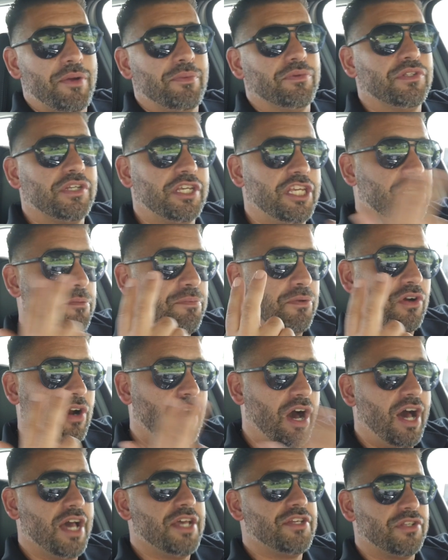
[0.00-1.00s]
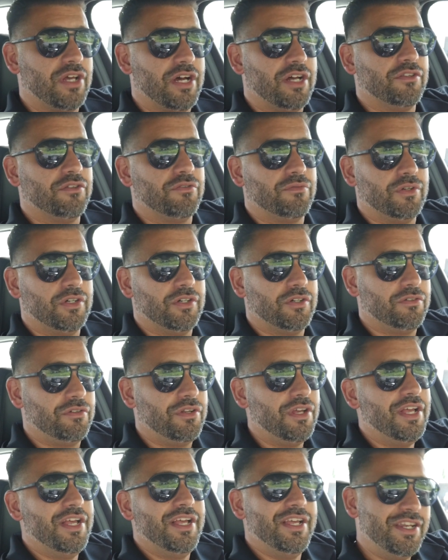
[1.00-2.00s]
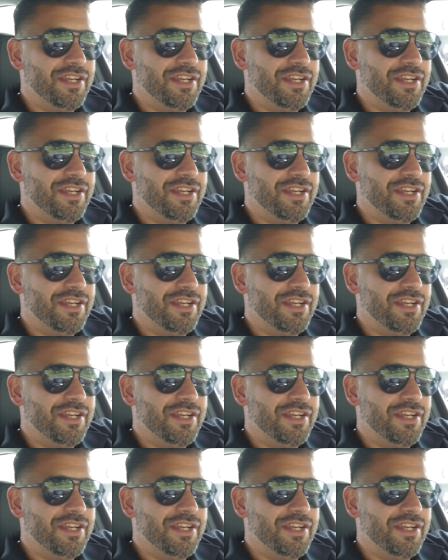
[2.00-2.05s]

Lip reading: able to keep your eyes on the road,